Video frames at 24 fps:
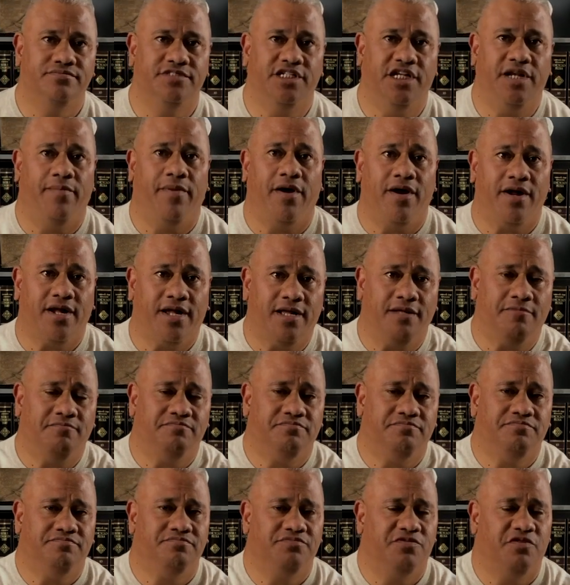America,
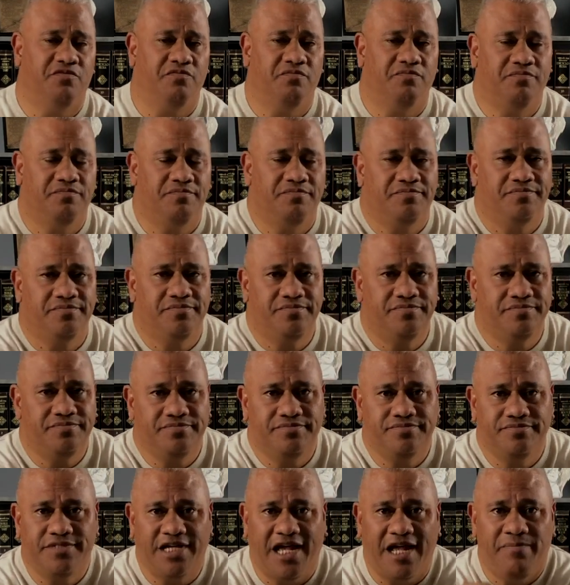
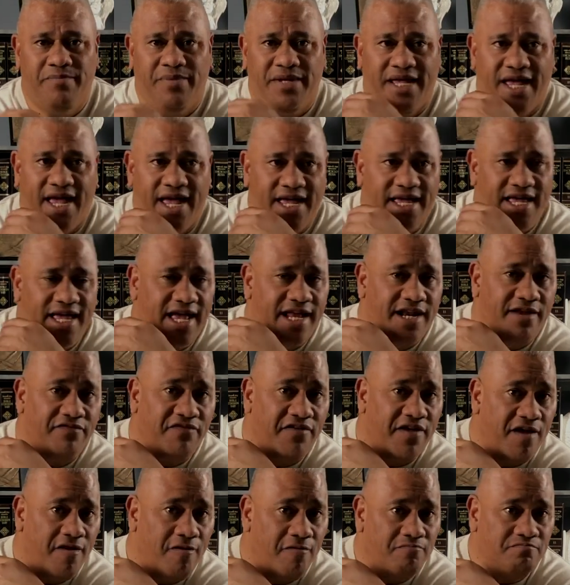NBA,
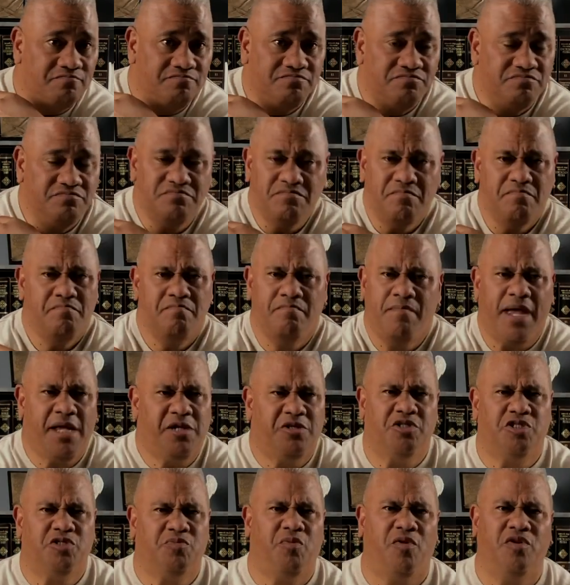NFL,
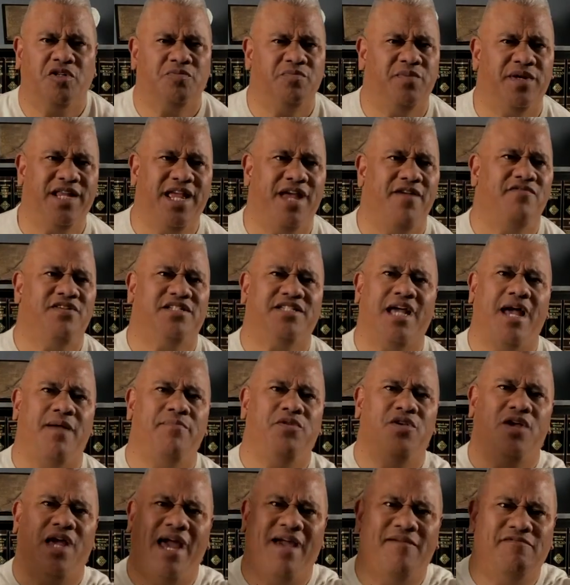major sportsmen, every
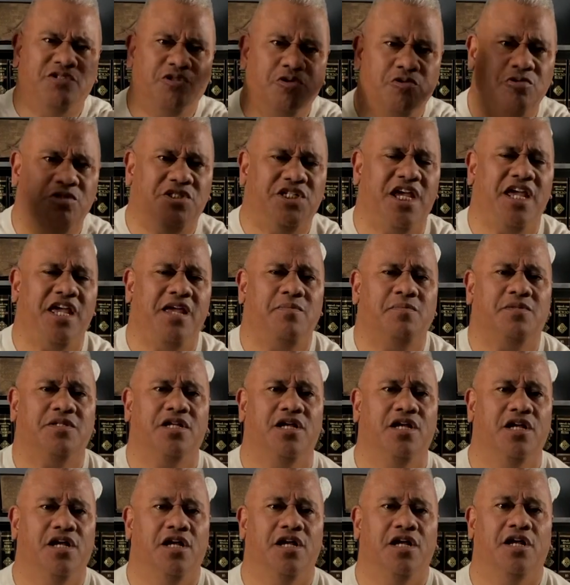time you have two teams,
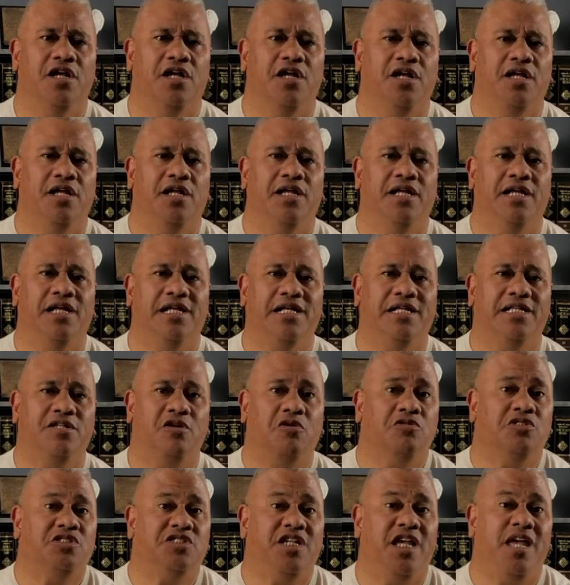
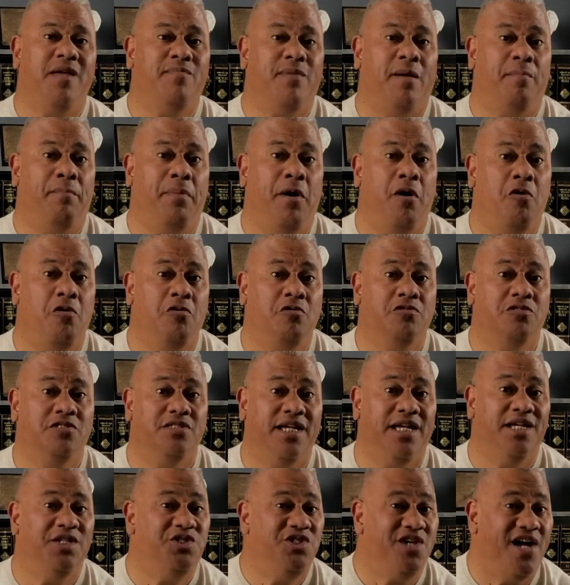those teams oppose
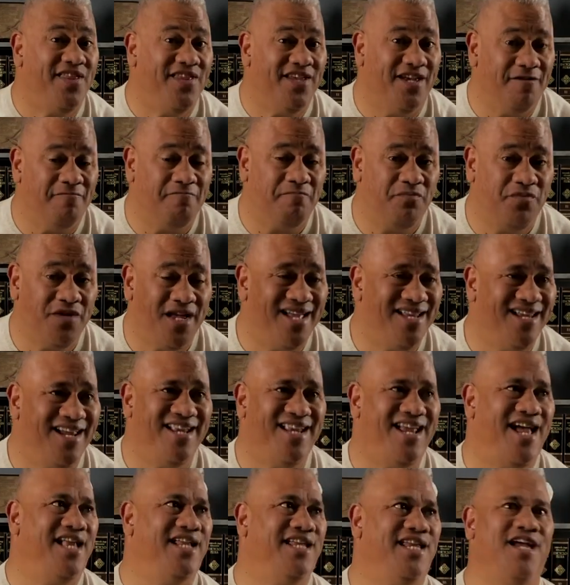each other. Now, they're
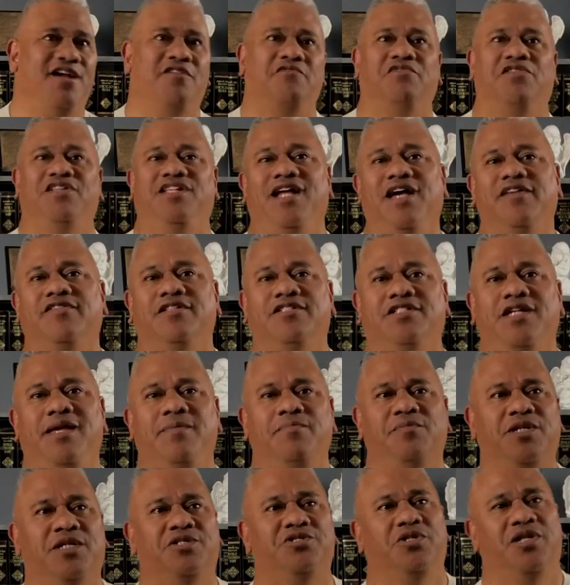not there for the other
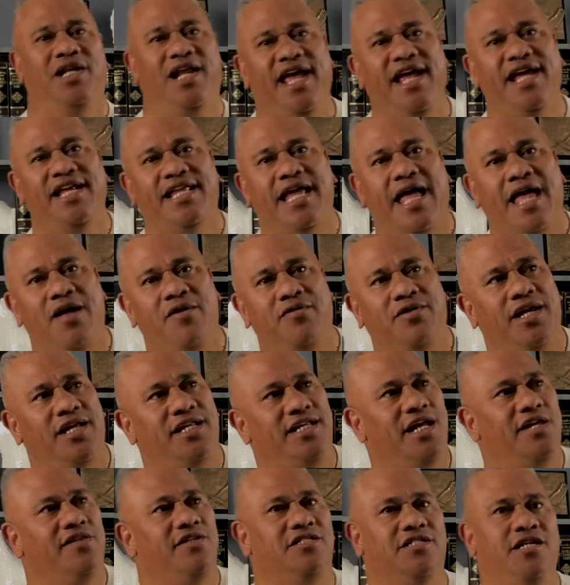team just to lay down and
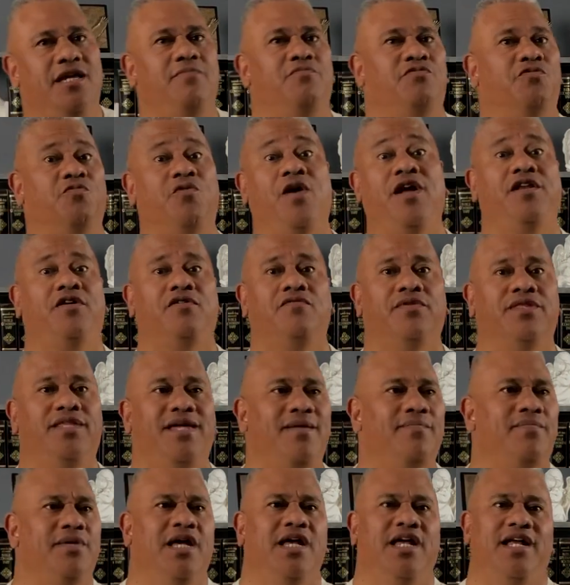the other team to run over
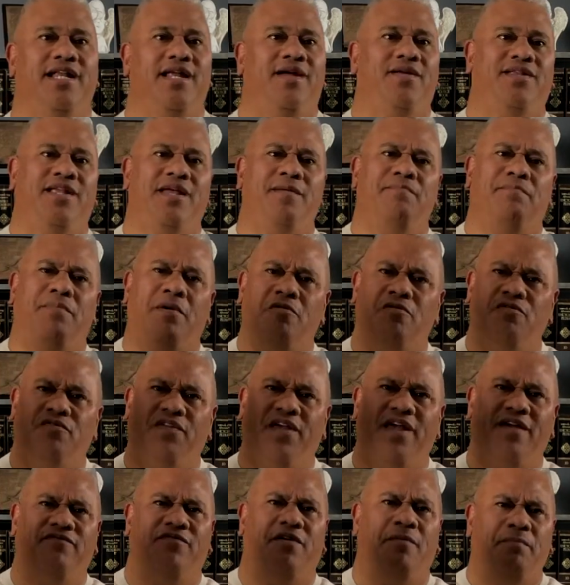them. No, they both
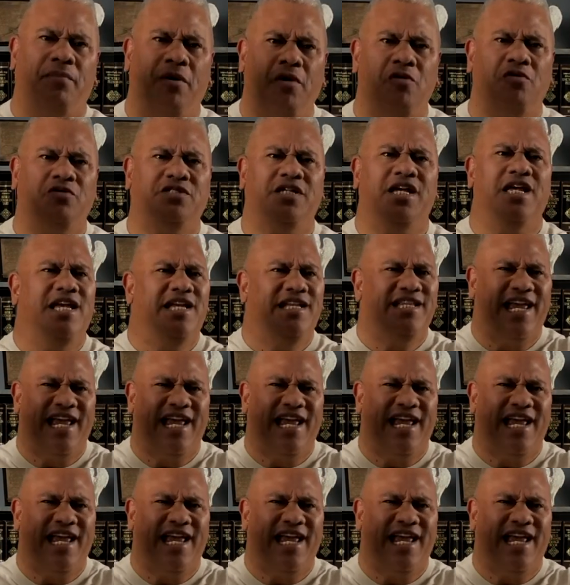have opposed.